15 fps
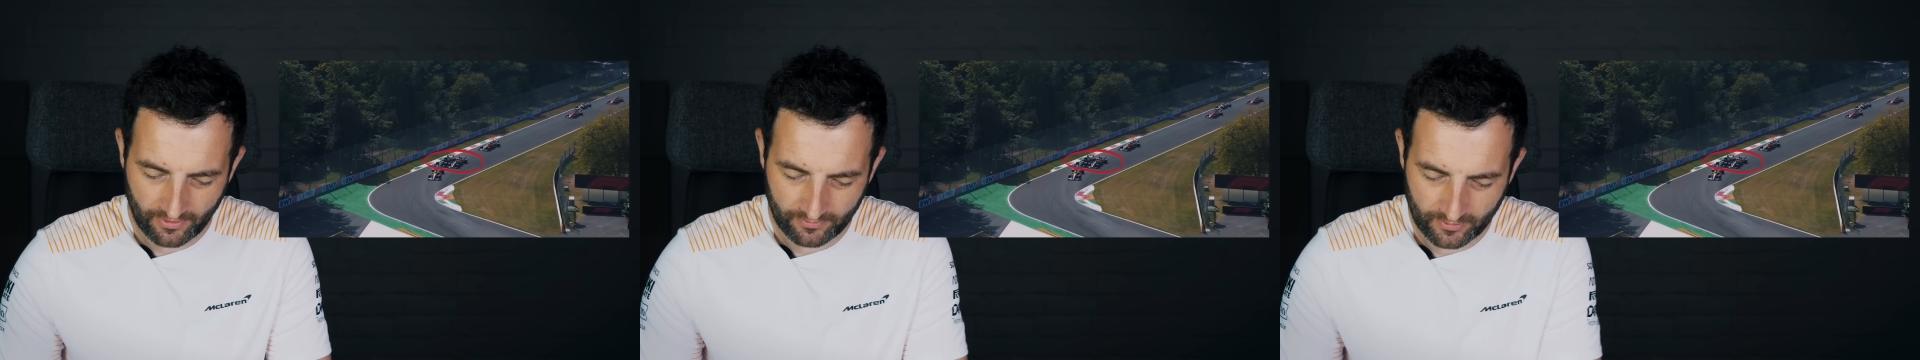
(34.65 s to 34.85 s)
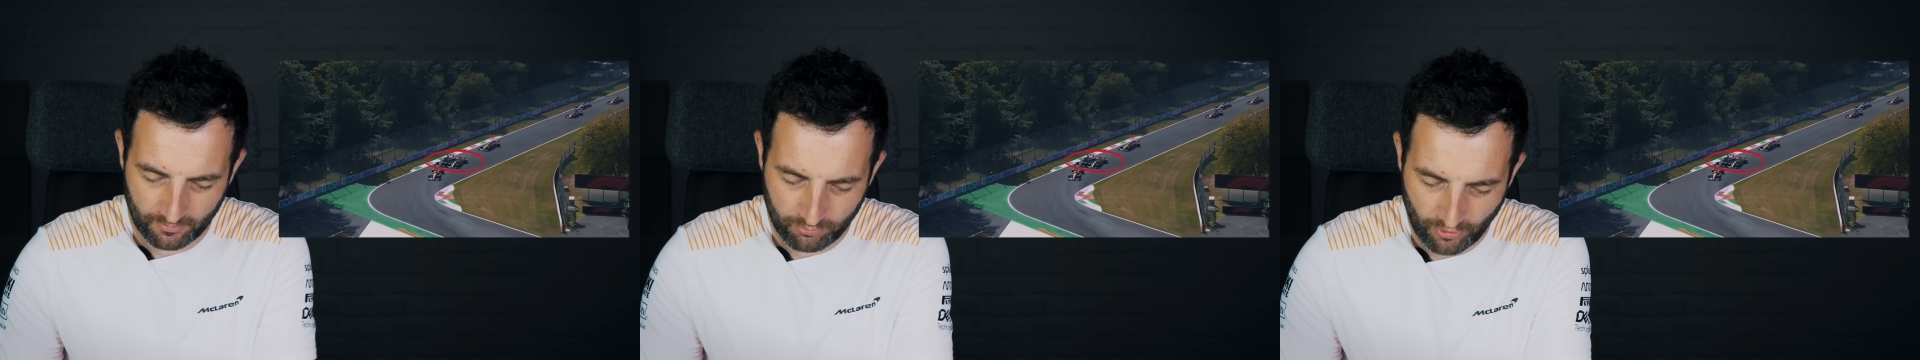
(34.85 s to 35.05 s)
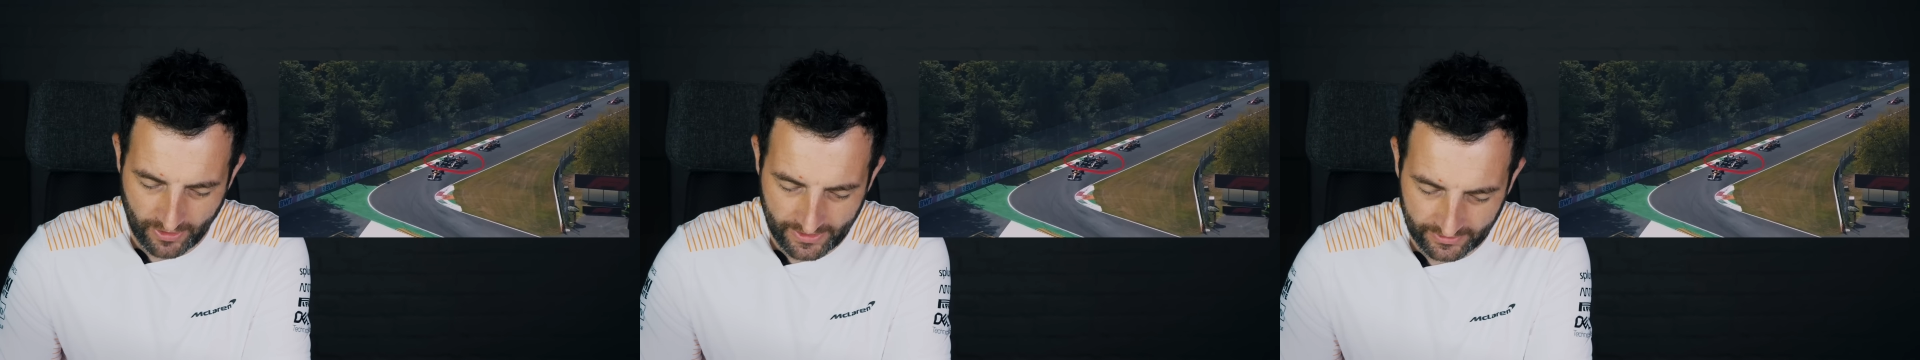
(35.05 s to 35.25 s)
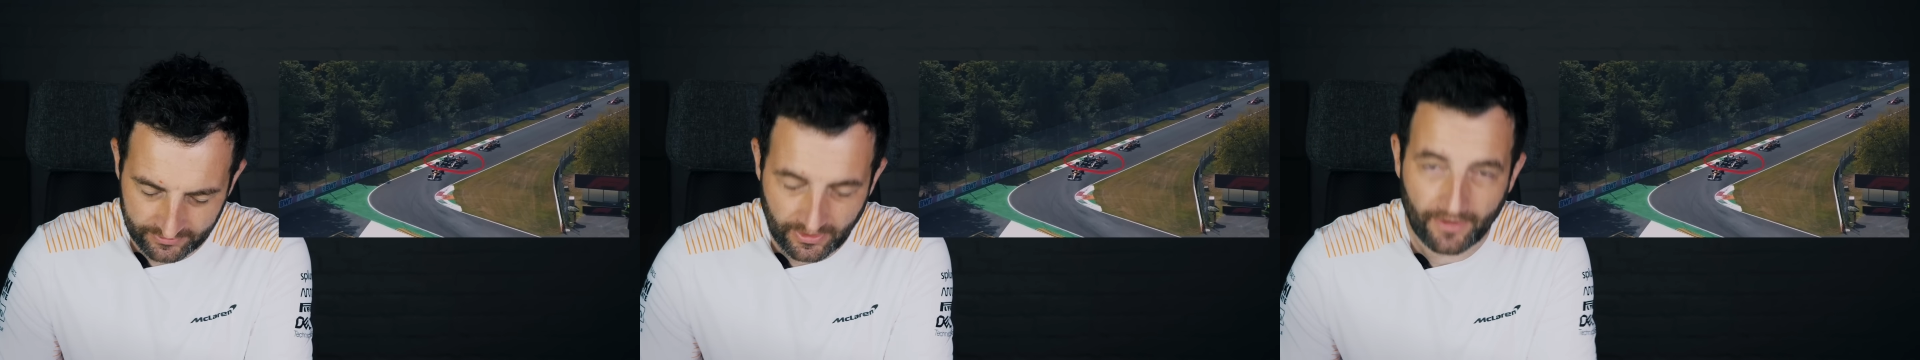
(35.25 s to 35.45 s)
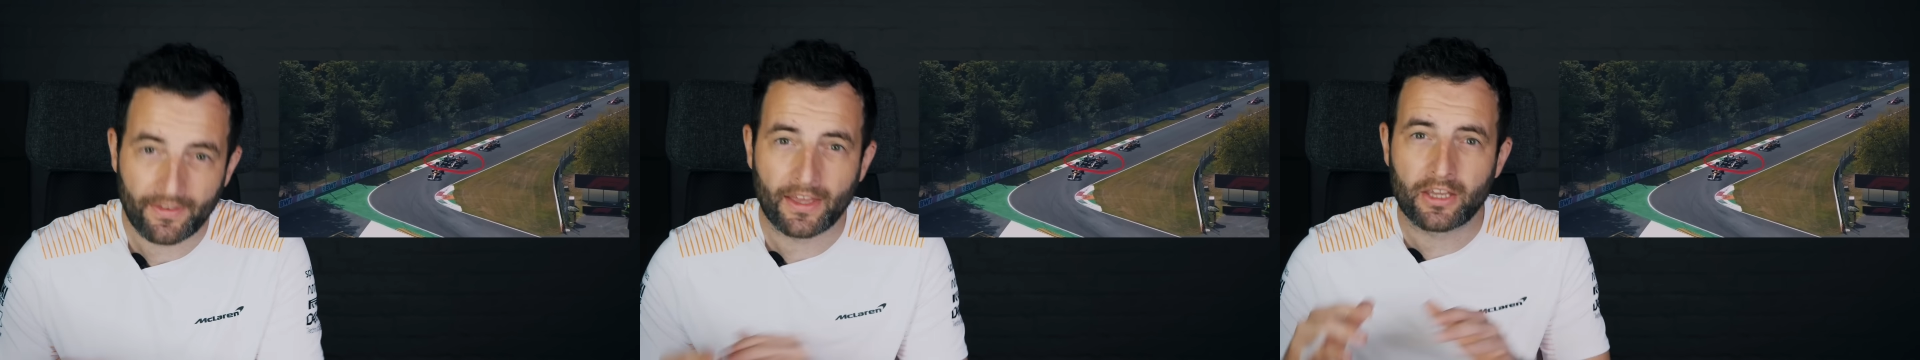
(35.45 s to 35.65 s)
on the brakes
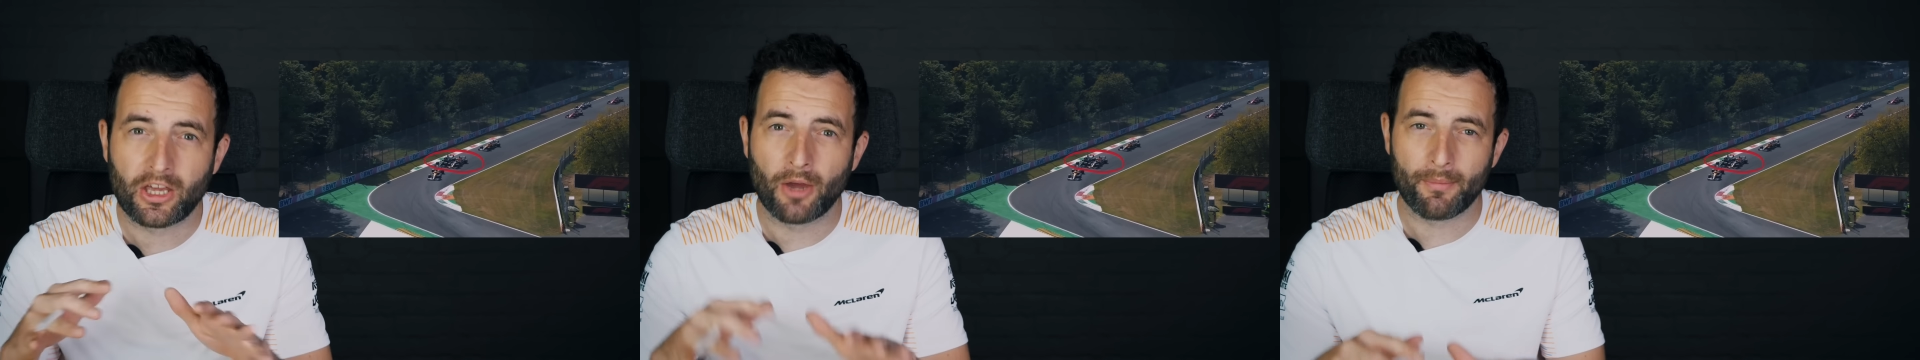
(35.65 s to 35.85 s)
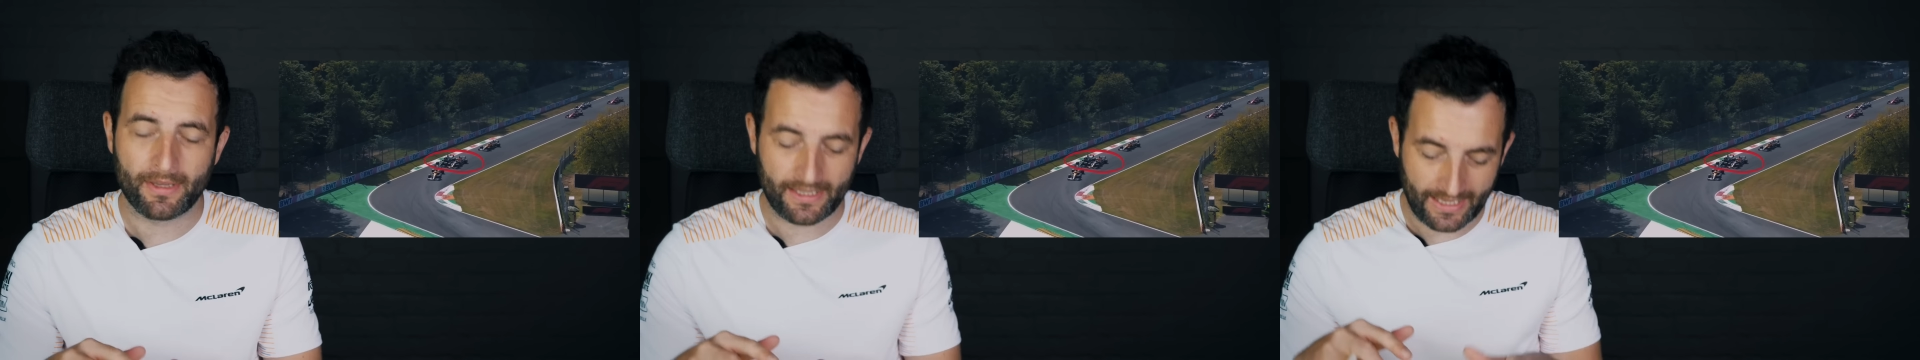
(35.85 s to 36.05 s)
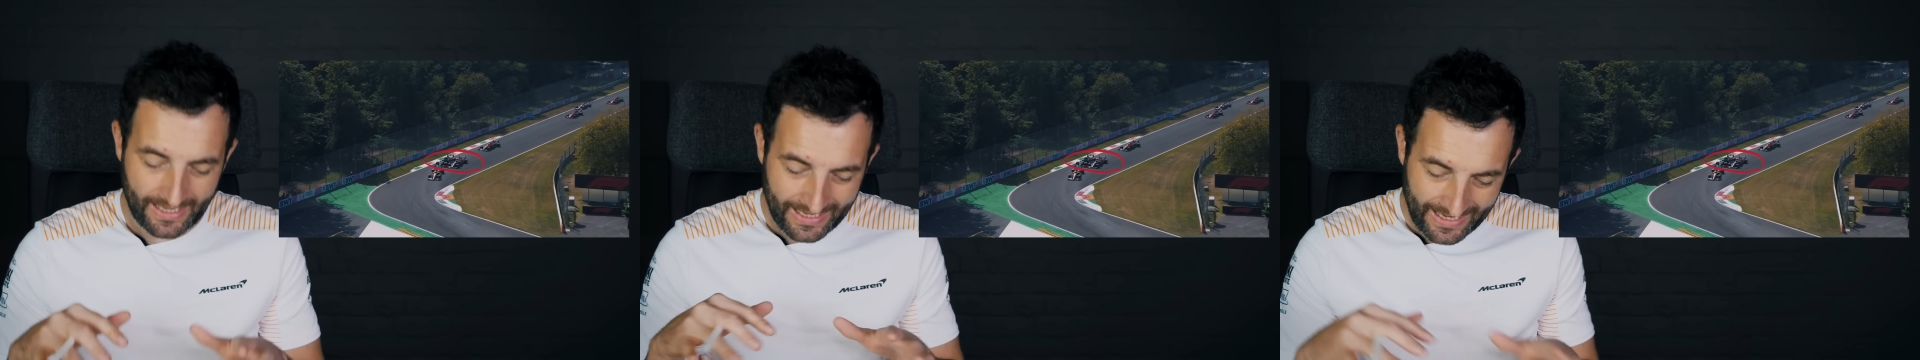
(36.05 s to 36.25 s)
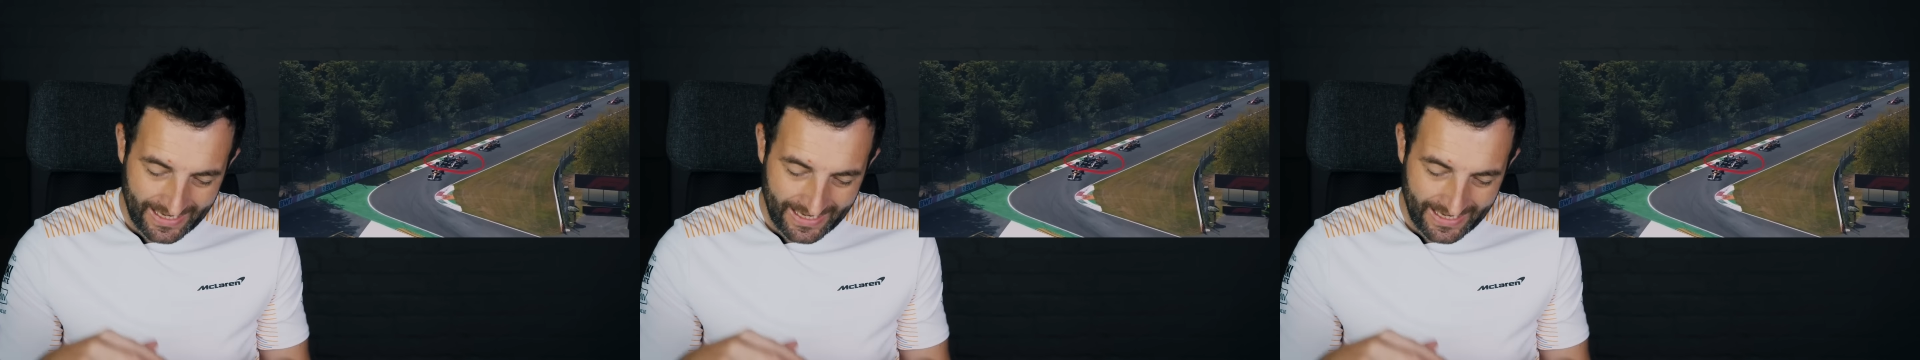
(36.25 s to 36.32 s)
and they're coming